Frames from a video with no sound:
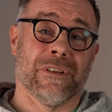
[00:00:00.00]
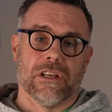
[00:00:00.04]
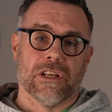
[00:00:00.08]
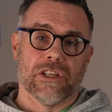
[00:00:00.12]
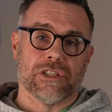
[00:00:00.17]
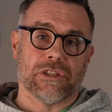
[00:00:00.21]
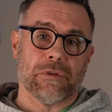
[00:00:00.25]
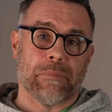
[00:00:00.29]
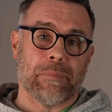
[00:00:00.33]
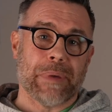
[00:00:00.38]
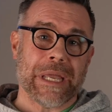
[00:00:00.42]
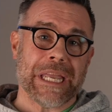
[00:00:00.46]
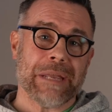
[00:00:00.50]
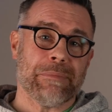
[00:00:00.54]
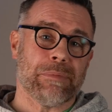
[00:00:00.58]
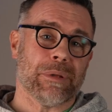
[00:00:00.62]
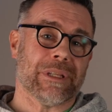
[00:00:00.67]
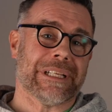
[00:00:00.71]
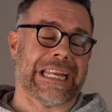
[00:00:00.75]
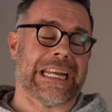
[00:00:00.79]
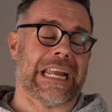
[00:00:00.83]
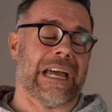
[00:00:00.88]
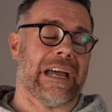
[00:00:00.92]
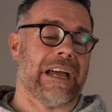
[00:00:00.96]
So people
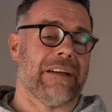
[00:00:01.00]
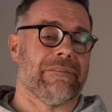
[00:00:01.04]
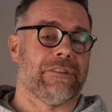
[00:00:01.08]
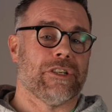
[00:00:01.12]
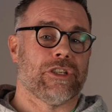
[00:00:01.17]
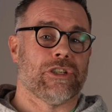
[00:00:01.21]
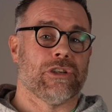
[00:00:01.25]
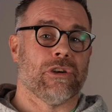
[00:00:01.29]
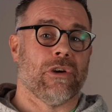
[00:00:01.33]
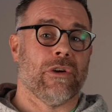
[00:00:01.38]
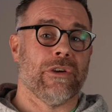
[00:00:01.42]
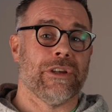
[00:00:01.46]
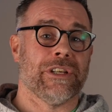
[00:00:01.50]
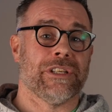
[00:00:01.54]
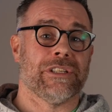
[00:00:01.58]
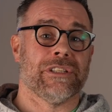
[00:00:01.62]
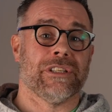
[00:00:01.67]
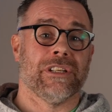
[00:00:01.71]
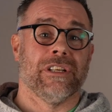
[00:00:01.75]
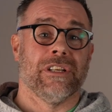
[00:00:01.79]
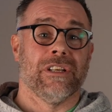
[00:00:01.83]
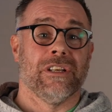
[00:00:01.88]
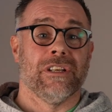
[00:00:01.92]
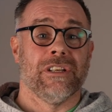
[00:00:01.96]
can have a choice
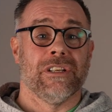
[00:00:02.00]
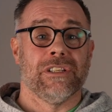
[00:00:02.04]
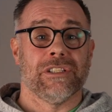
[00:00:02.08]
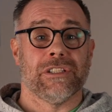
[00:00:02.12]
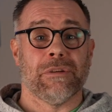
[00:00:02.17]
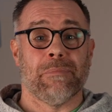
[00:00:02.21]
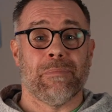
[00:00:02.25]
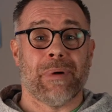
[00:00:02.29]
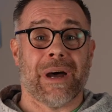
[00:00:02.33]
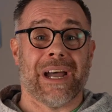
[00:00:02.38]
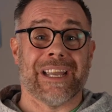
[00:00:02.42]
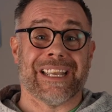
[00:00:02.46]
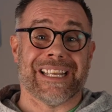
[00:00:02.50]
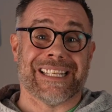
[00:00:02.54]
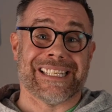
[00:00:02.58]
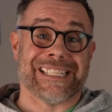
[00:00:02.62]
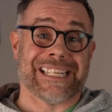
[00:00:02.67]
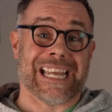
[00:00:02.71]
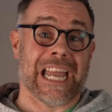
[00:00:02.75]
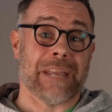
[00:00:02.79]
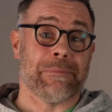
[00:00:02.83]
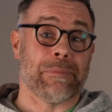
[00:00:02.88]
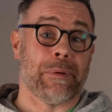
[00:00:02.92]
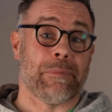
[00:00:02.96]
to buy a
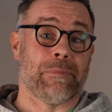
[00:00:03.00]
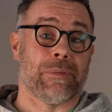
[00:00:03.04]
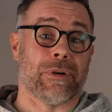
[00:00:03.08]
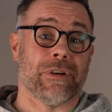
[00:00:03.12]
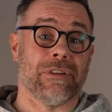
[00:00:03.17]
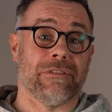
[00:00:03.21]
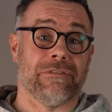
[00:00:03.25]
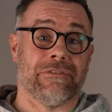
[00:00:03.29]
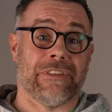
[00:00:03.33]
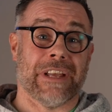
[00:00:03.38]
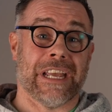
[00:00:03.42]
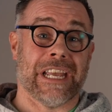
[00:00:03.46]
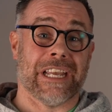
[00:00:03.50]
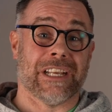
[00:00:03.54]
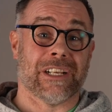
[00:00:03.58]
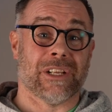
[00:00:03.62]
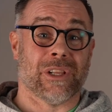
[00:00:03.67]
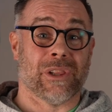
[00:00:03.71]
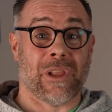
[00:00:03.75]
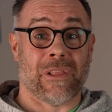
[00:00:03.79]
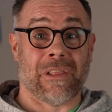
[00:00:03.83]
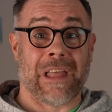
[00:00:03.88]
type approved vehicle